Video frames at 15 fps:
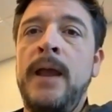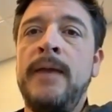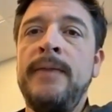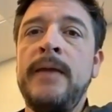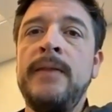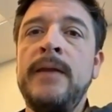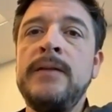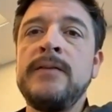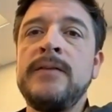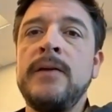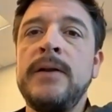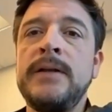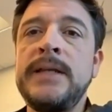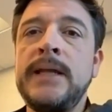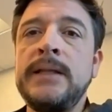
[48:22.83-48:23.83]
And then, is
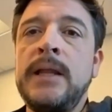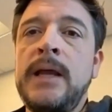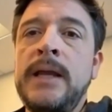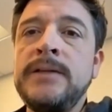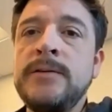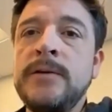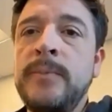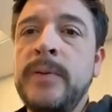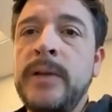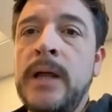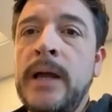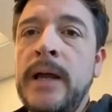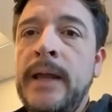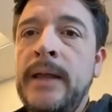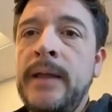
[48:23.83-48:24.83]
there a deadline to
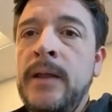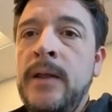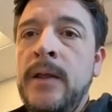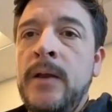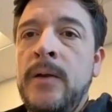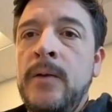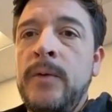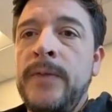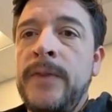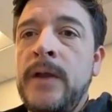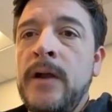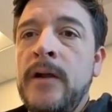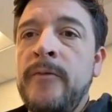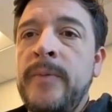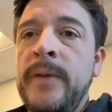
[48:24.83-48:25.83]
apply with the
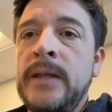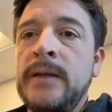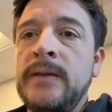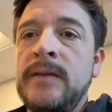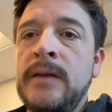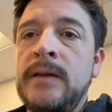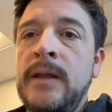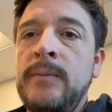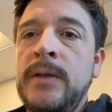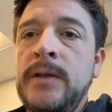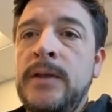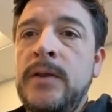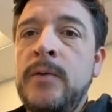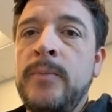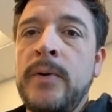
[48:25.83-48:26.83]
RFP and Ascend
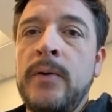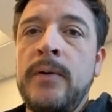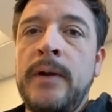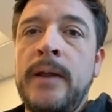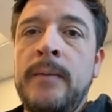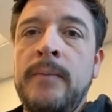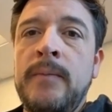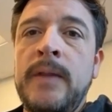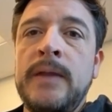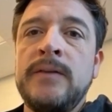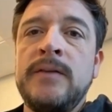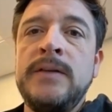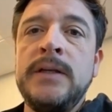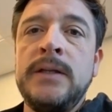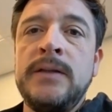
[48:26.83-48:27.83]
ABQ program?
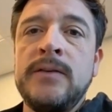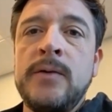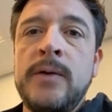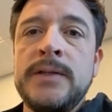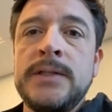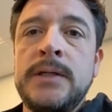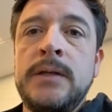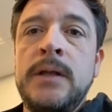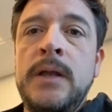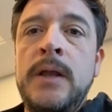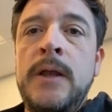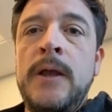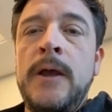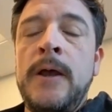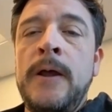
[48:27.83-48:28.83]
That's Dylan's question.
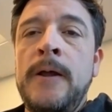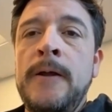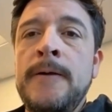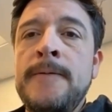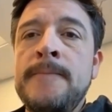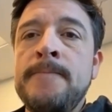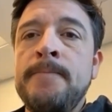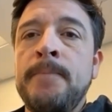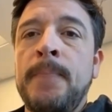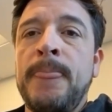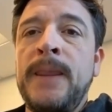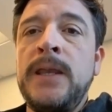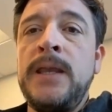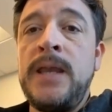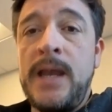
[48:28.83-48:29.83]

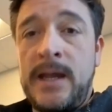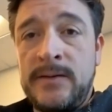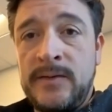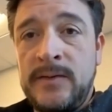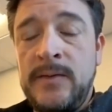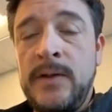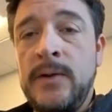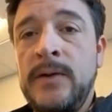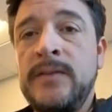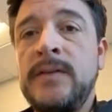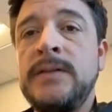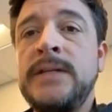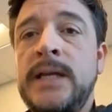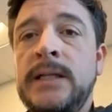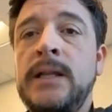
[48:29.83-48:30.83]
Yes, there is
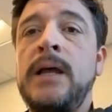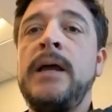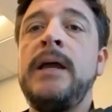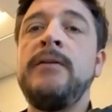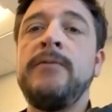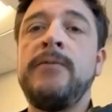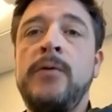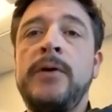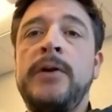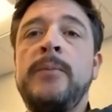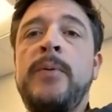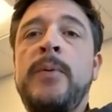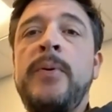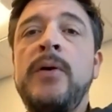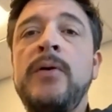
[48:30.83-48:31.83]
a deadline for your
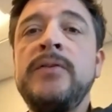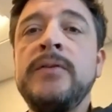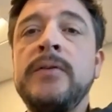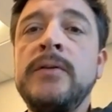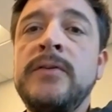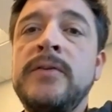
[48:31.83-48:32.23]
proposal.